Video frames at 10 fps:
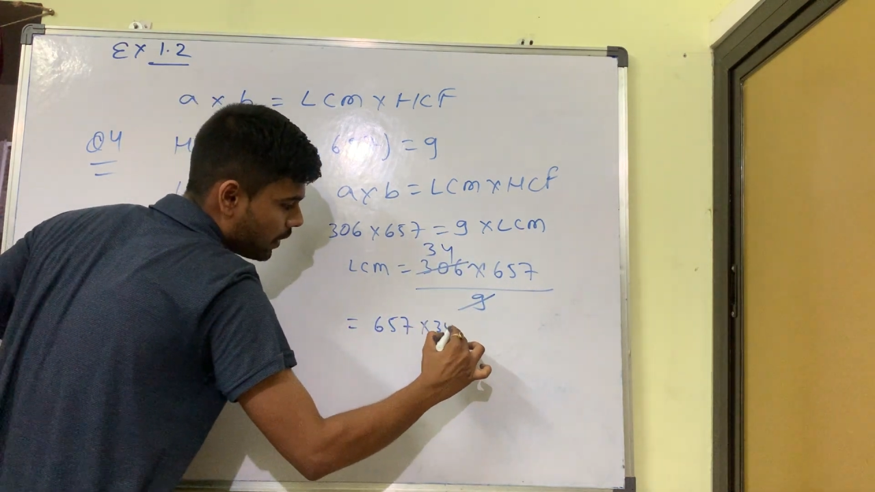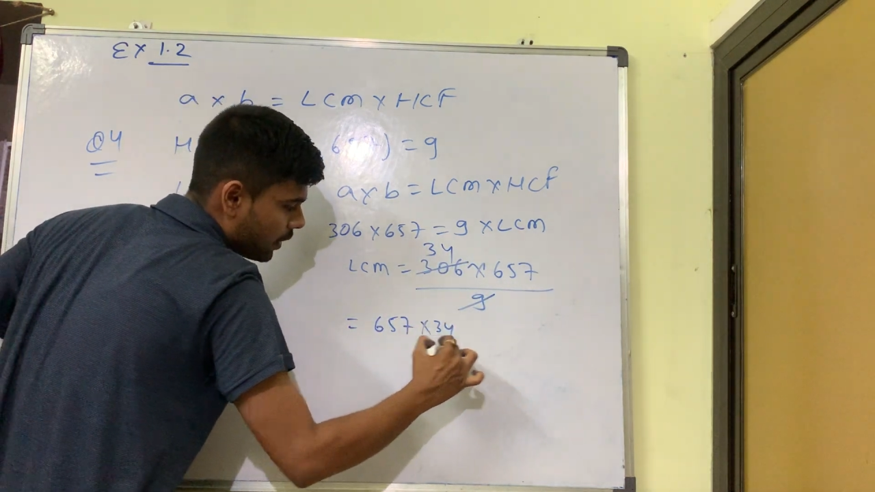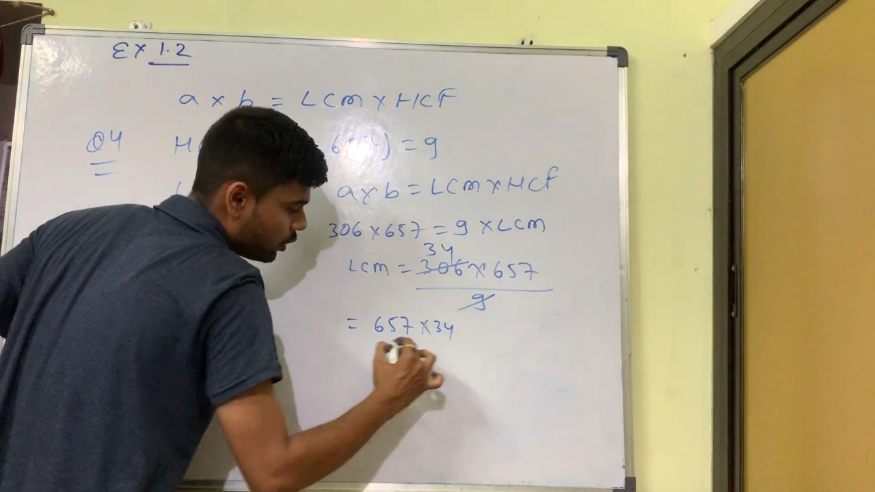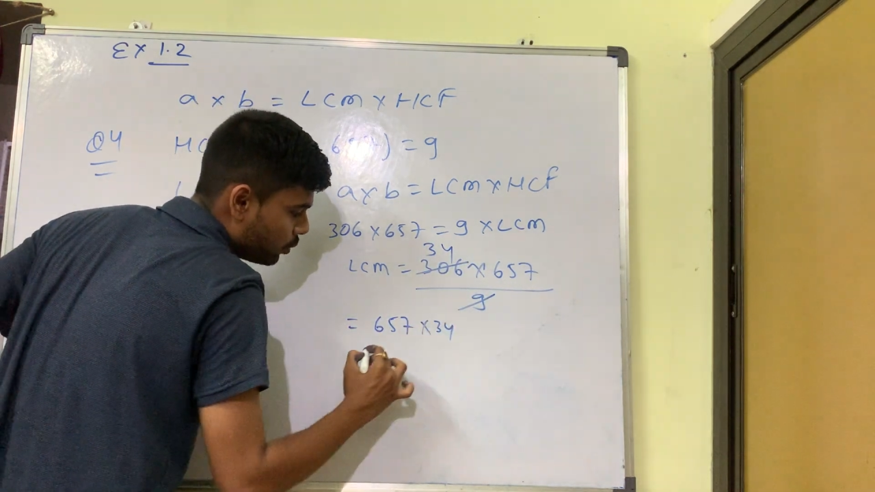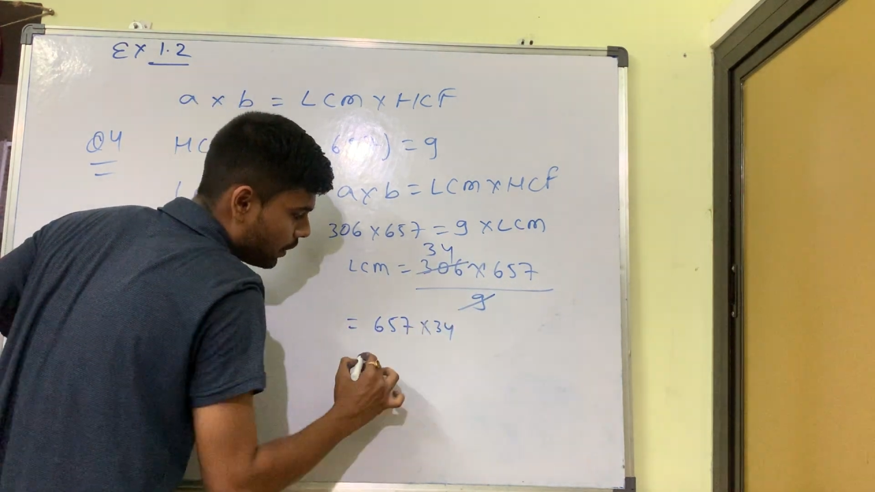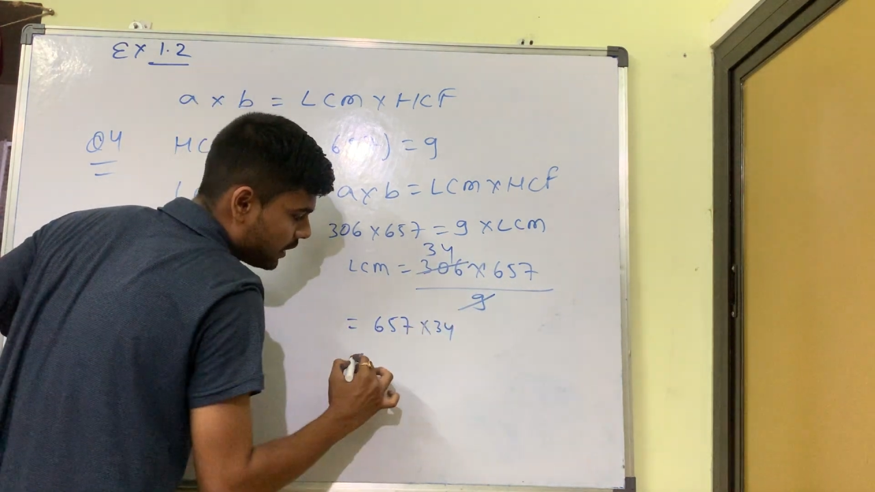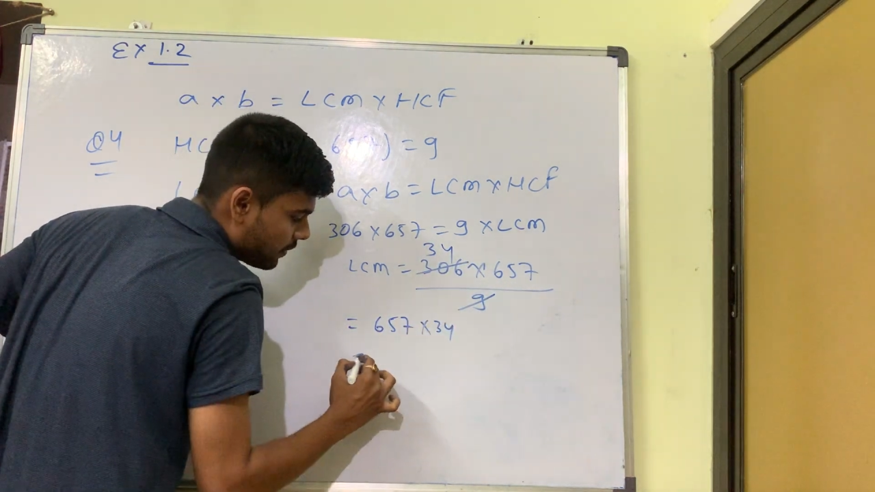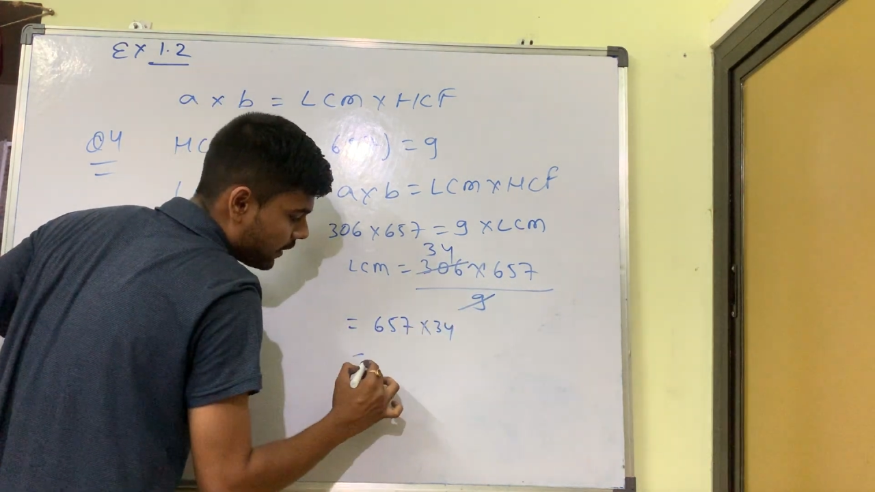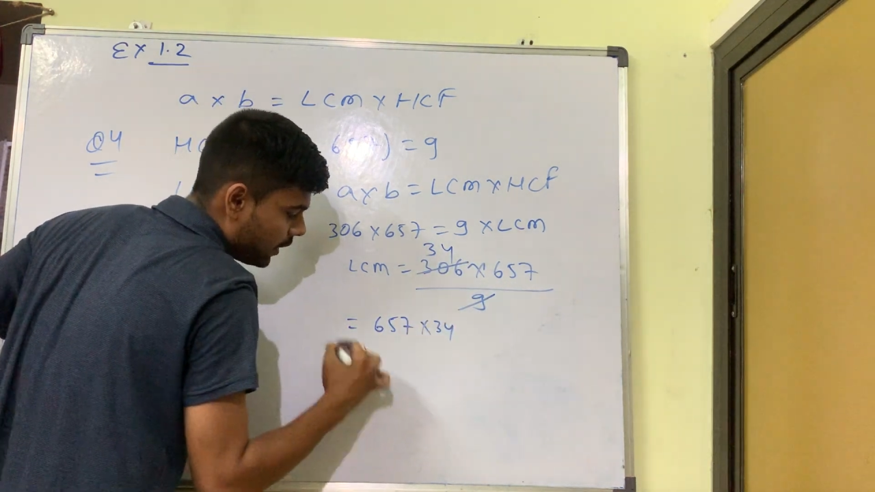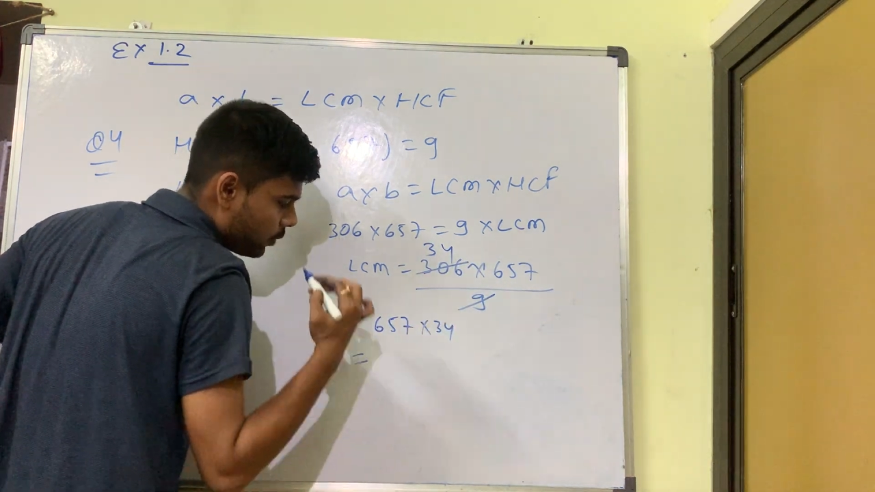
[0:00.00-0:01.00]
You
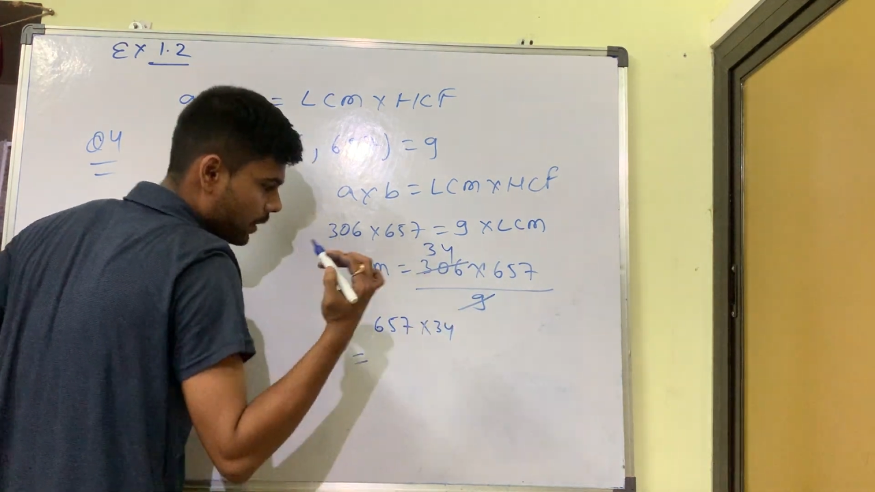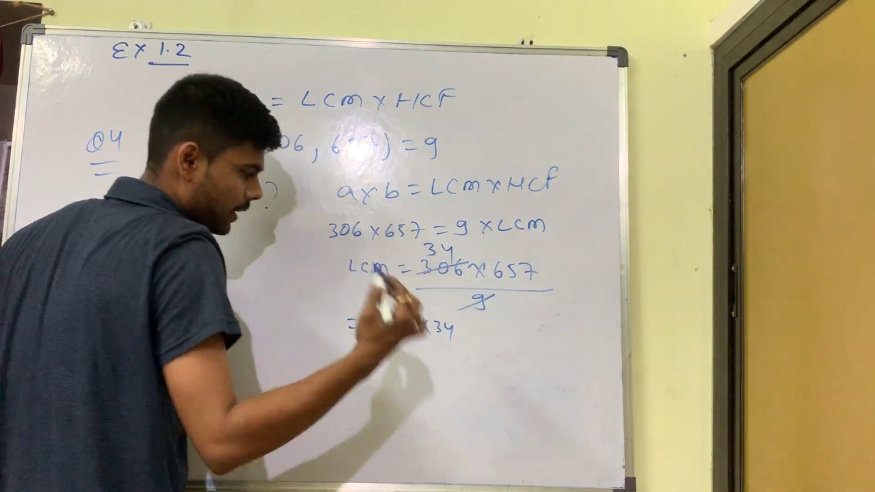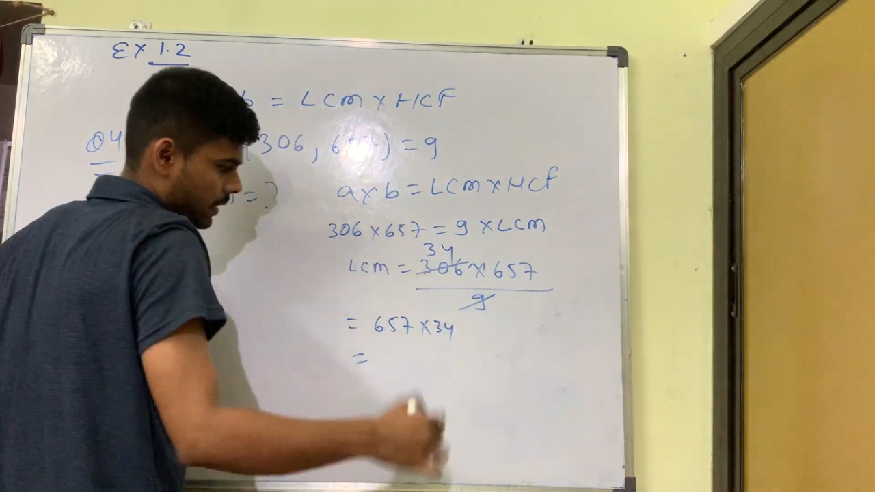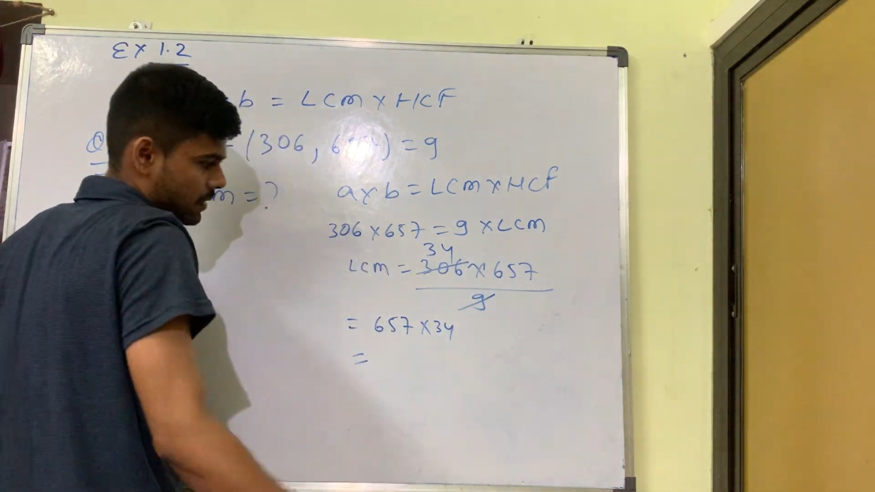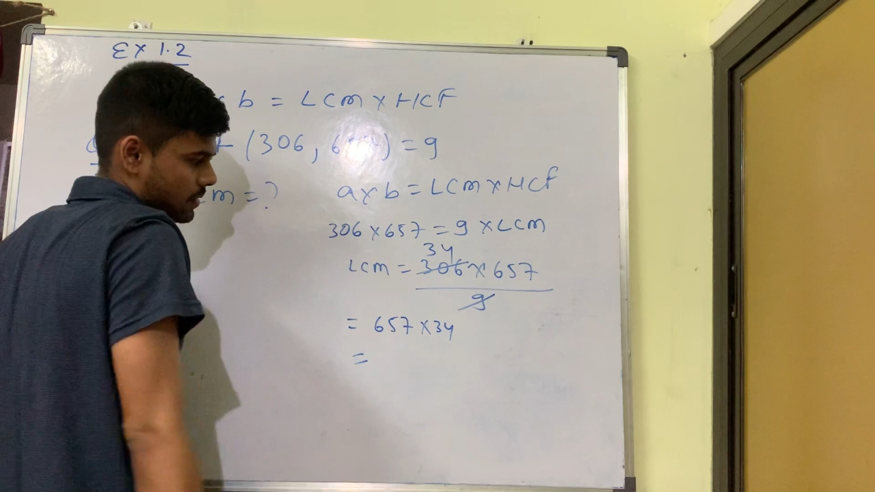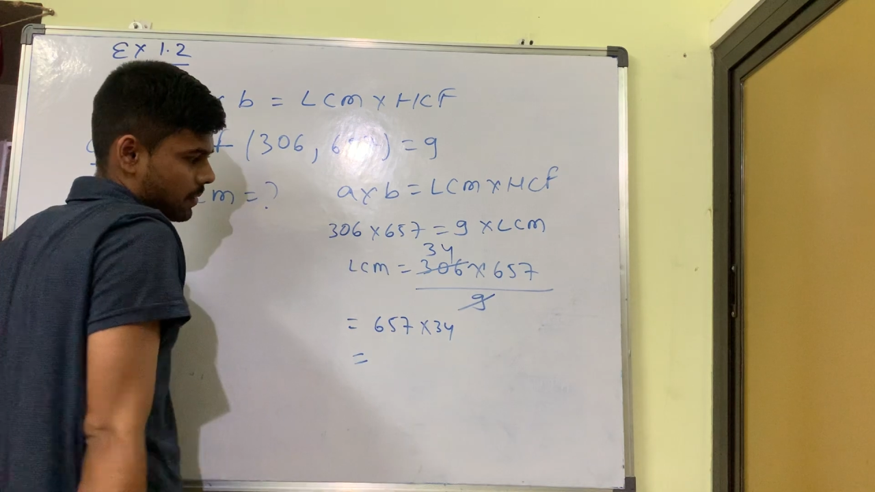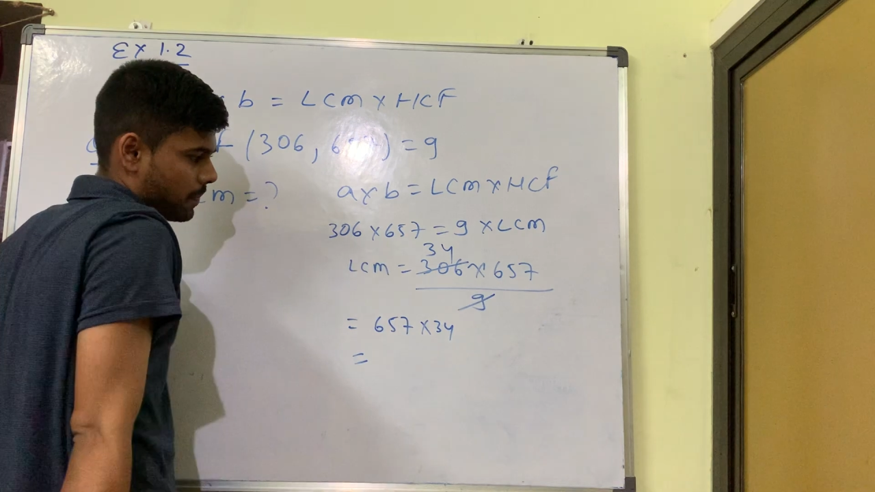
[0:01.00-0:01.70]
multiply, you will get answer.